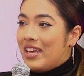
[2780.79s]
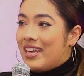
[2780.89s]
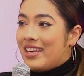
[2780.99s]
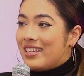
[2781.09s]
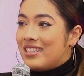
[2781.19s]

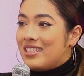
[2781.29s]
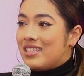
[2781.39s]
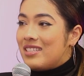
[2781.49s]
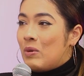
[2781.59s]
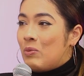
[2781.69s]
And
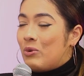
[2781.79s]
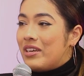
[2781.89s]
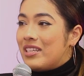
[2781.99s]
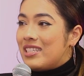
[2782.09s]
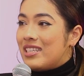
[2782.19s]
yeah, people make a
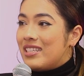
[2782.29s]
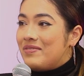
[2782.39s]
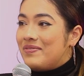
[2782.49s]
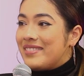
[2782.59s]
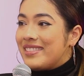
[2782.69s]

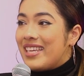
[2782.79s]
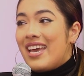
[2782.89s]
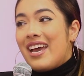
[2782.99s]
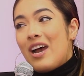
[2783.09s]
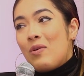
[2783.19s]
documentary. To, put
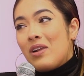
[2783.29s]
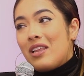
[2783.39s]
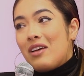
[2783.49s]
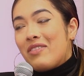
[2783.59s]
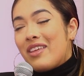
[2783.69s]
it on Netflix. I
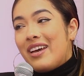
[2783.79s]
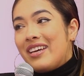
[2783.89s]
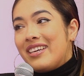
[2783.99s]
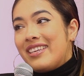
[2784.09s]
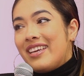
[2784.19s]
would love
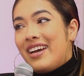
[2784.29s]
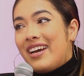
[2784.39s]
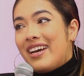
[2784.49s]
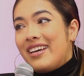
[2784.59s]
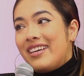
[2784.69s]
that. Yeah.
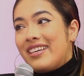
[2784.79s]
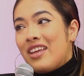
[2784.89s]
yeah.